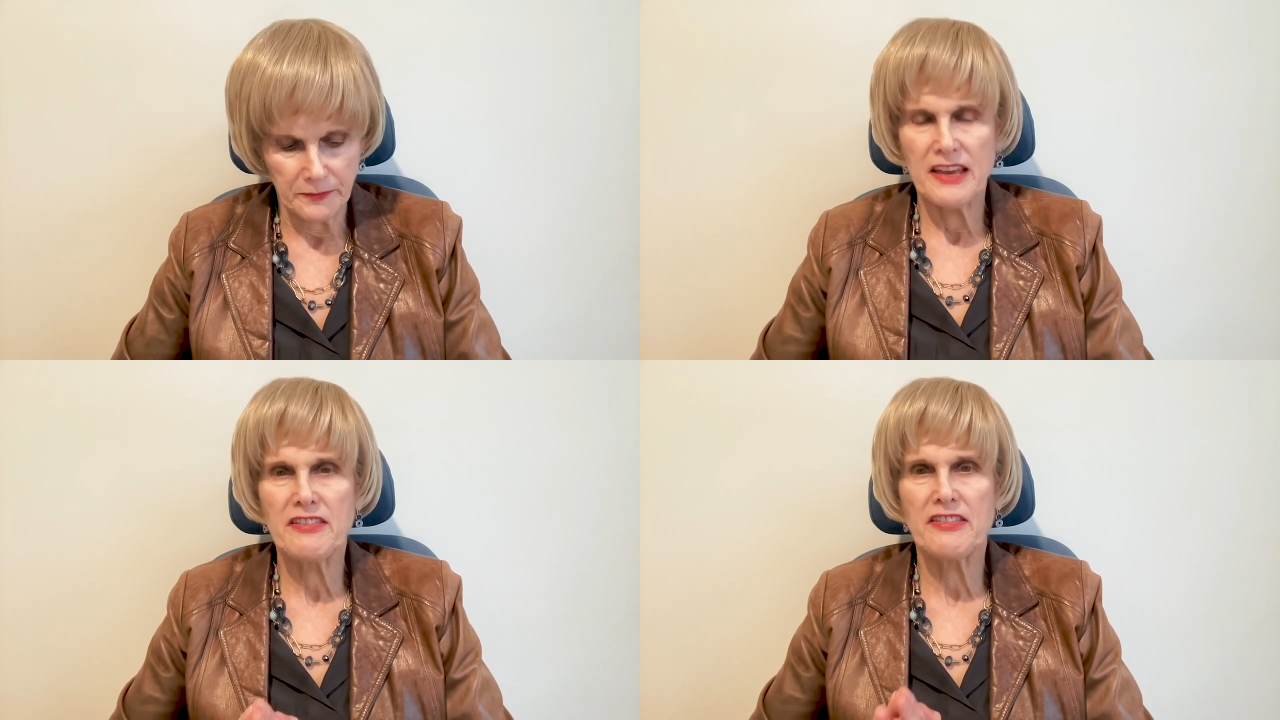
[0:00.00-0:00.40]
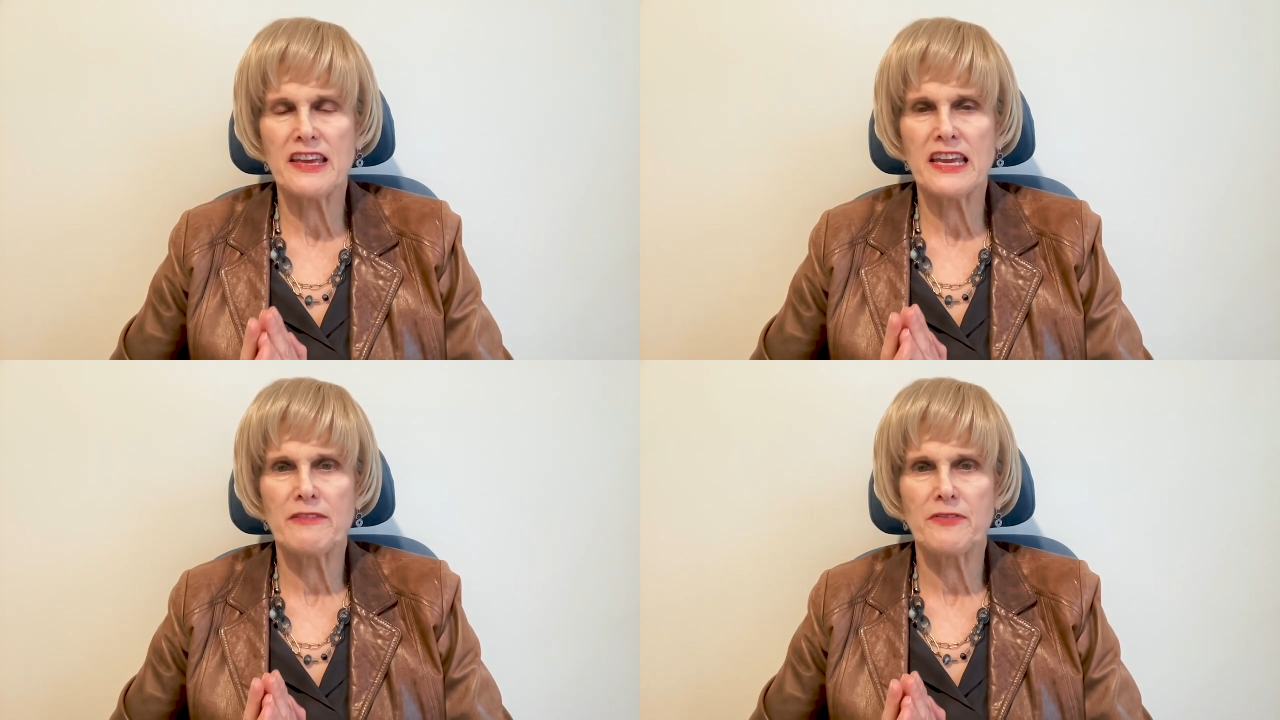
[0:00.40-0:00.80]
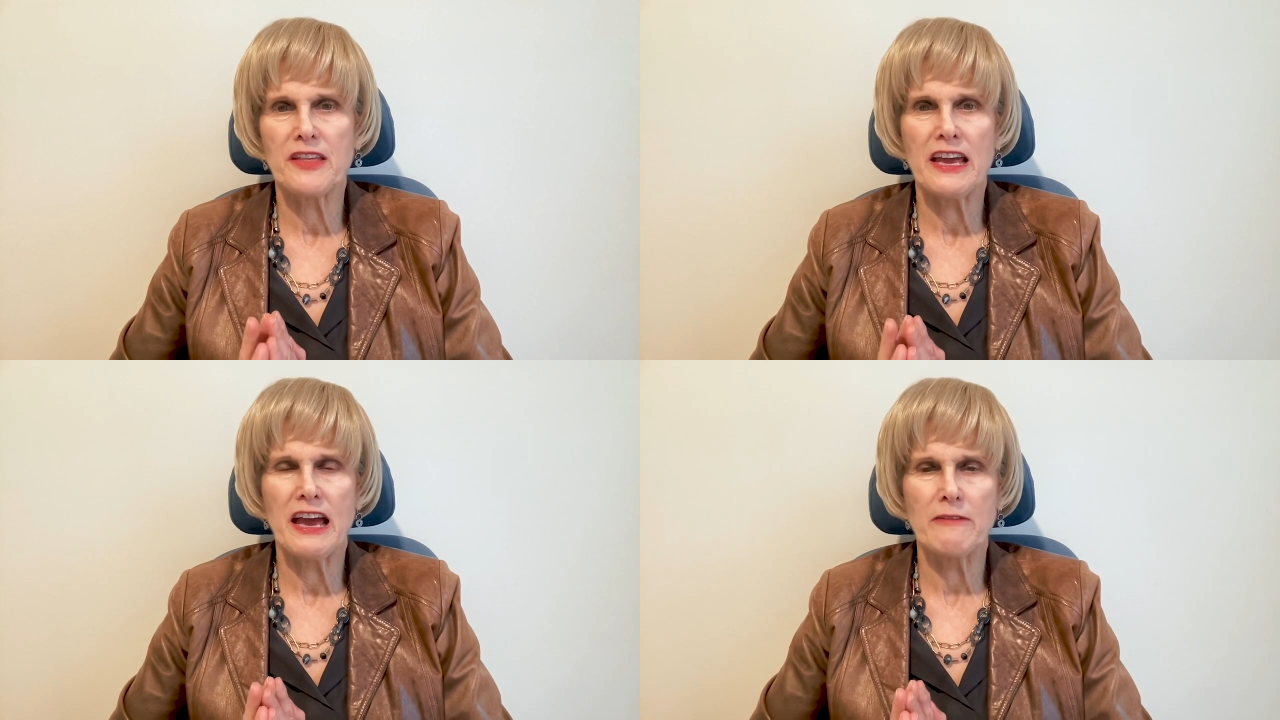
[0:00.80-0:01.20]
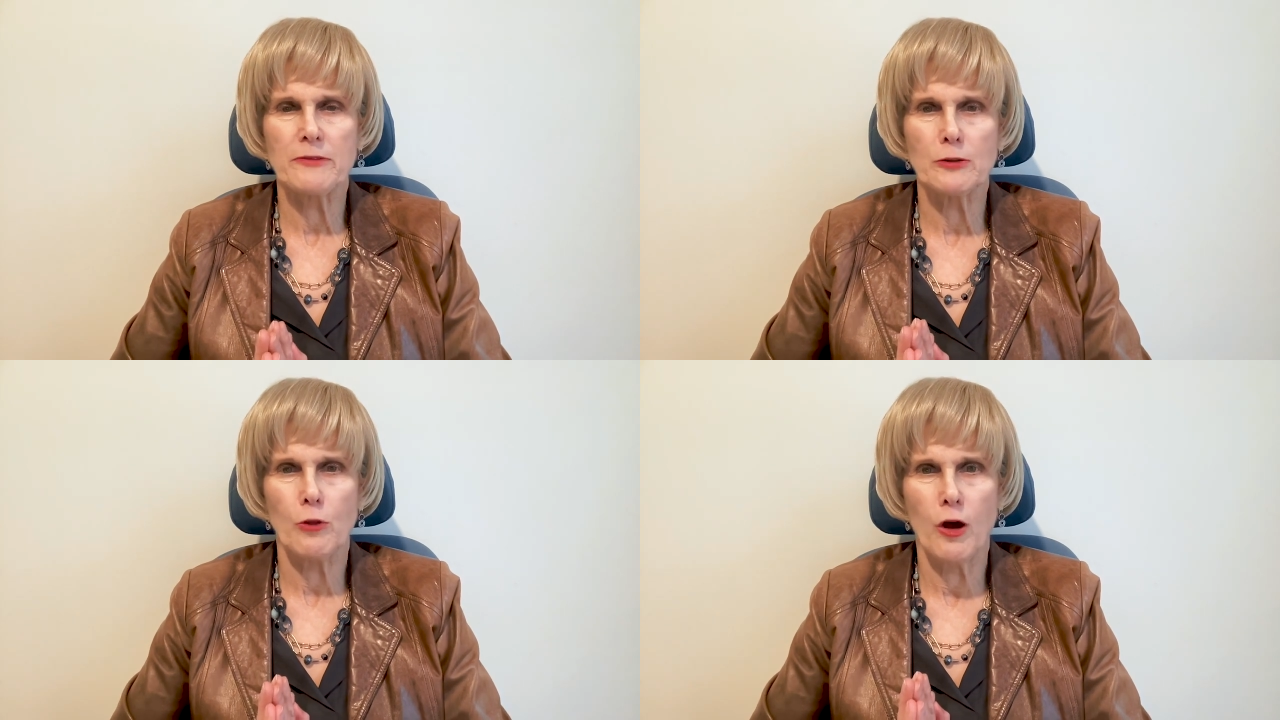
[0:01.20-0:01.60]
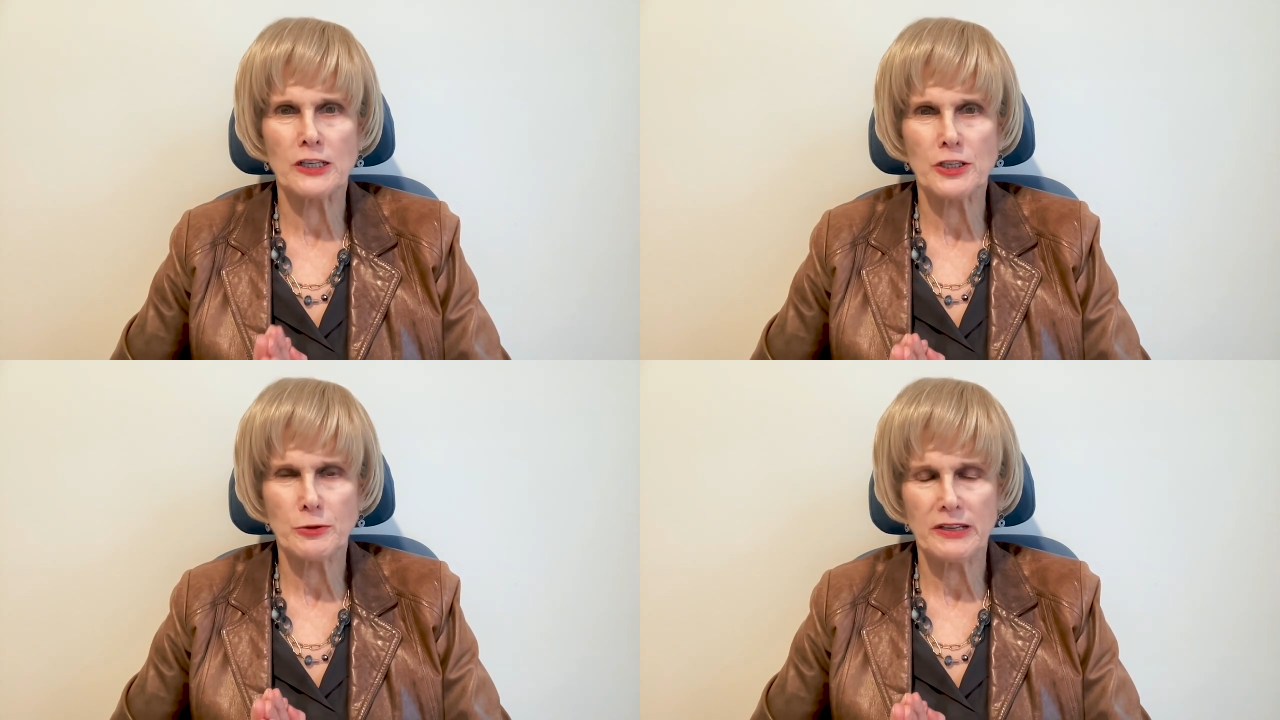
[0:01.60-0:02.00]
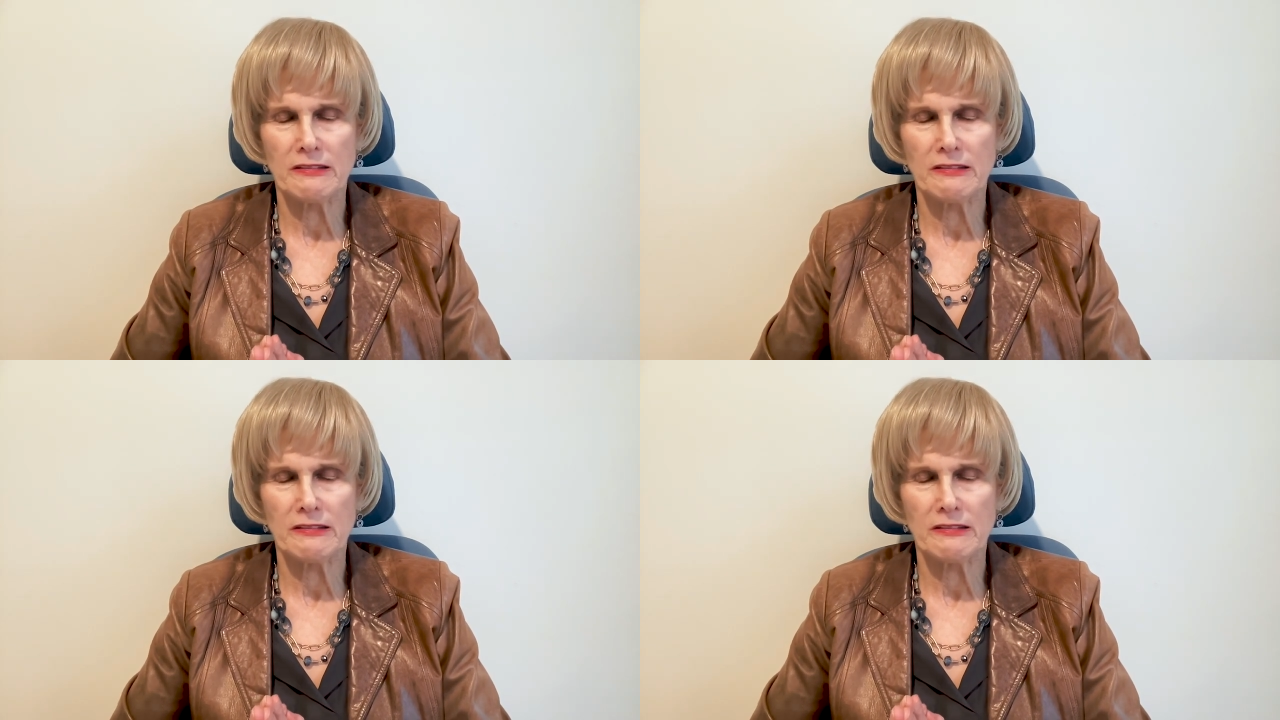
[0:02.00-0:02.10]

They think if they have a laundry